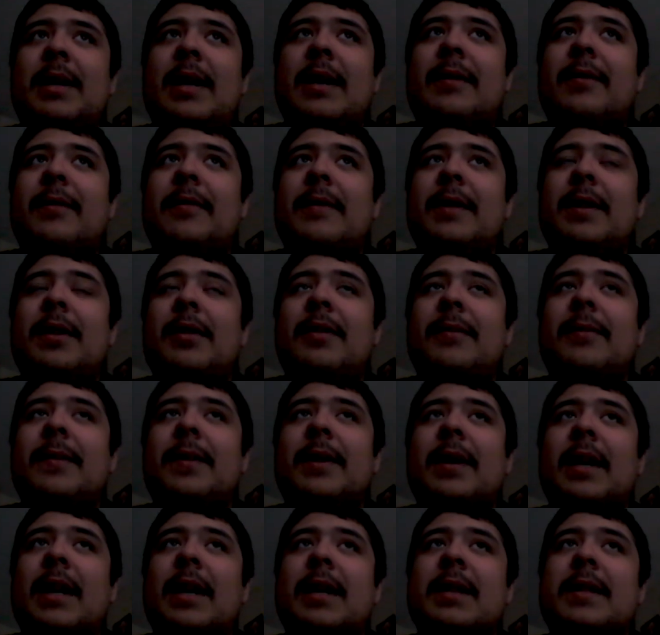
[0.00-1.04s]
going to have a video for
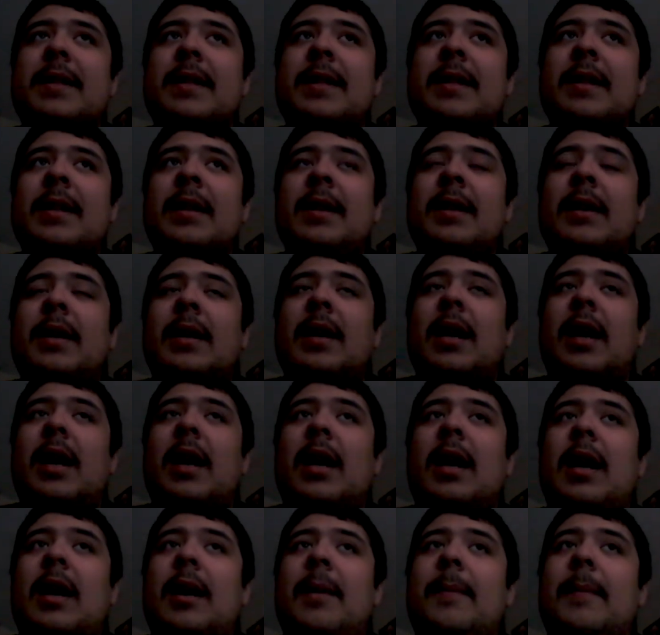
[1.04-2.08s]
you guys.
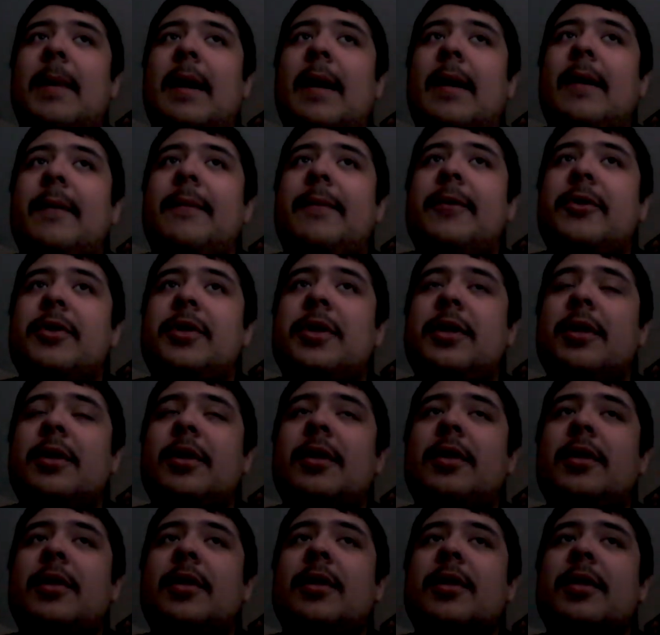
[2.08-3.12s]
Um, and for
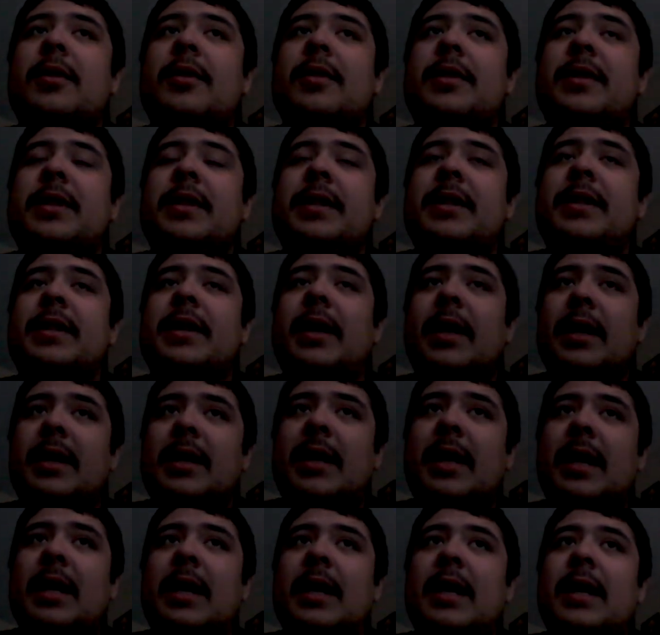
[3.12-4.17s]
sure,
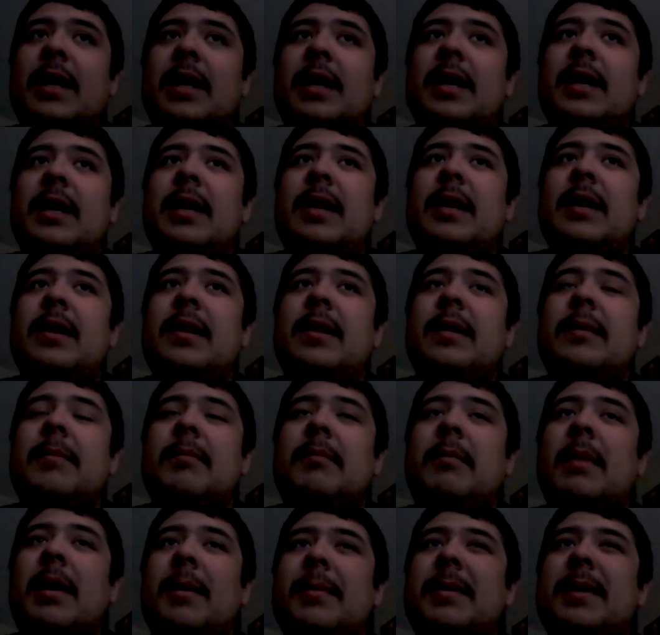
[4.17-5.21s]
Sunday,
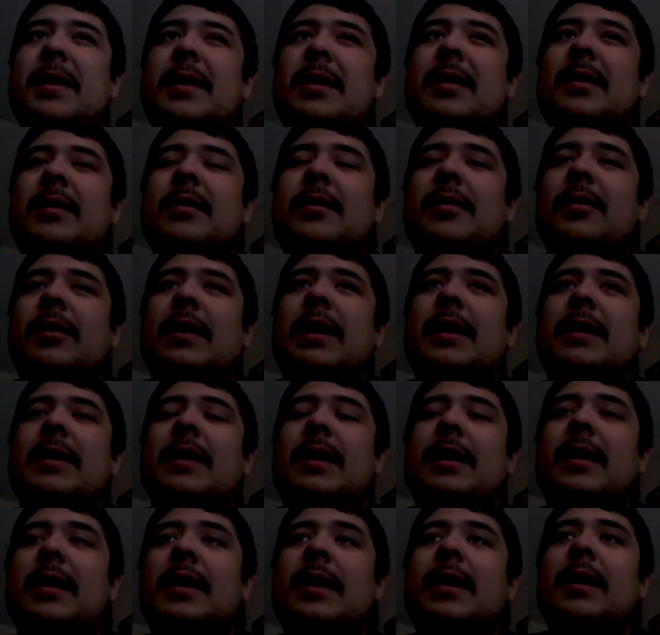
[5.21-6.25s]
maybe, no, not
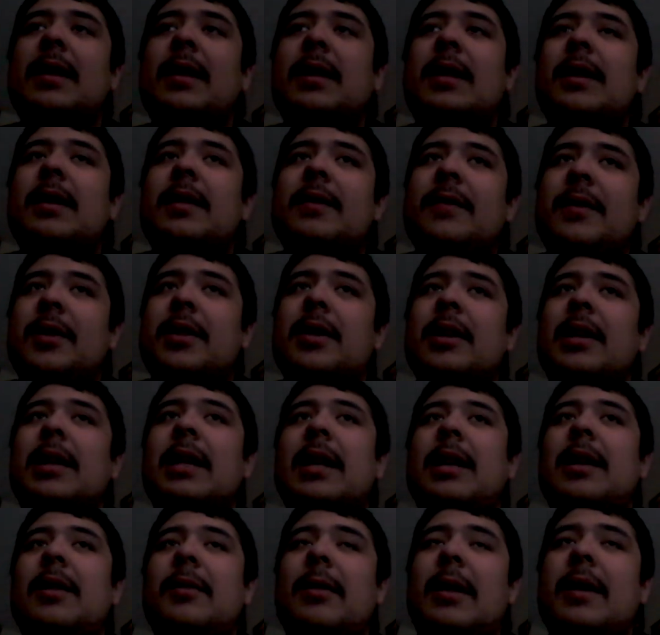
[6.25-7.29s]
Sunday. For sure,
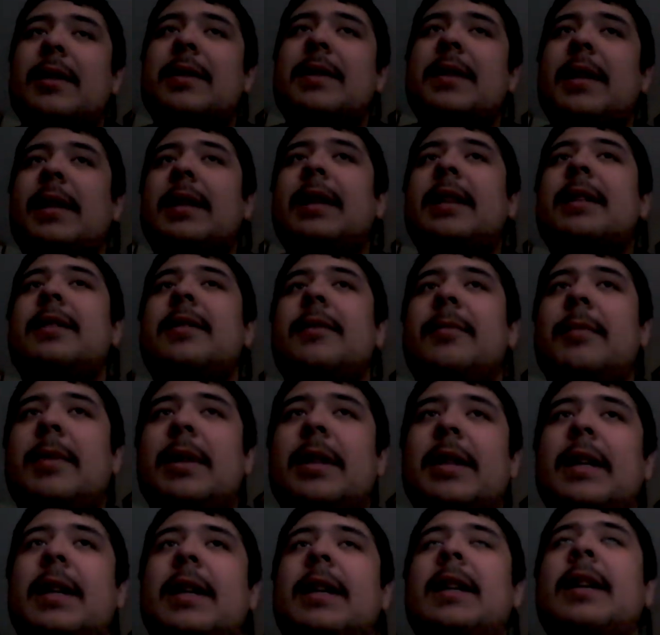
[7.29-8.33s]
like around Sunday to
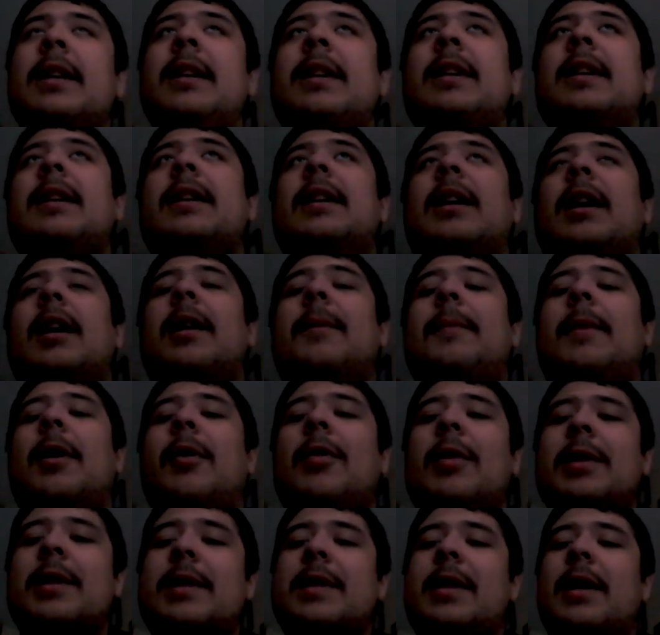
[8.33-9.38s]
Monday. Um,
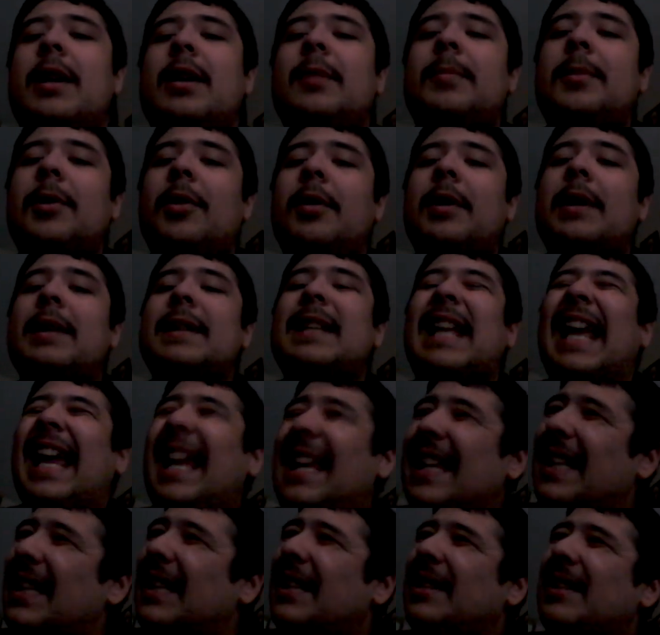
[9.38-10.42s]
I want to start uploading
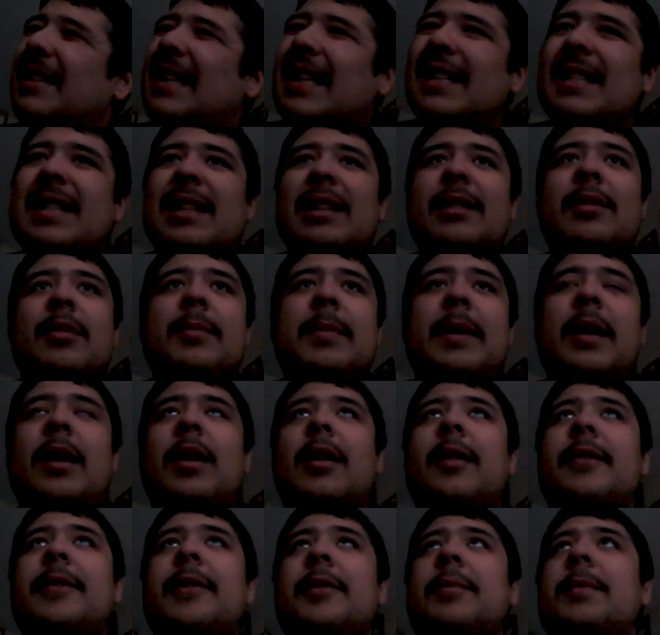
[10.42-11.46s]
daily. That's a little bit
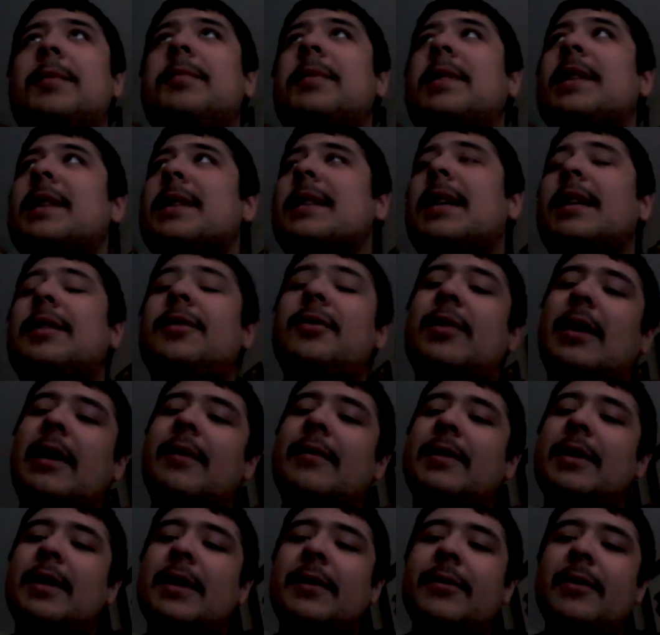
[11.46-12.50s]
hard for me because I do
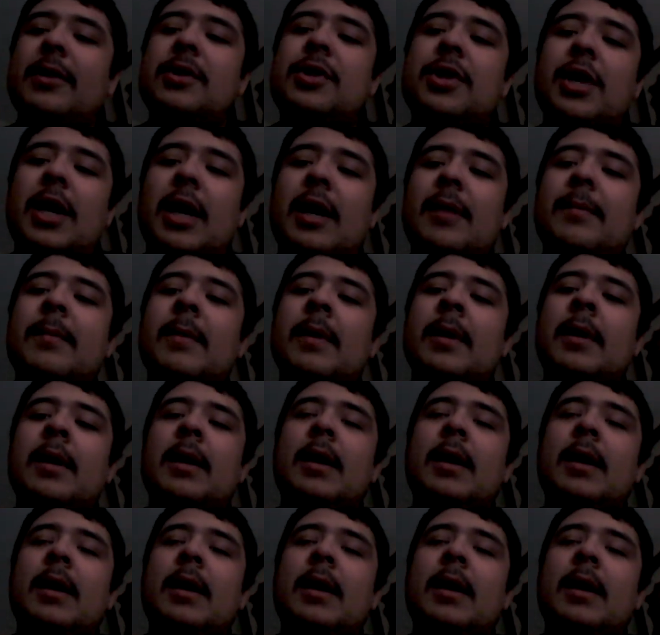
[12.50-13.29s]
have a different job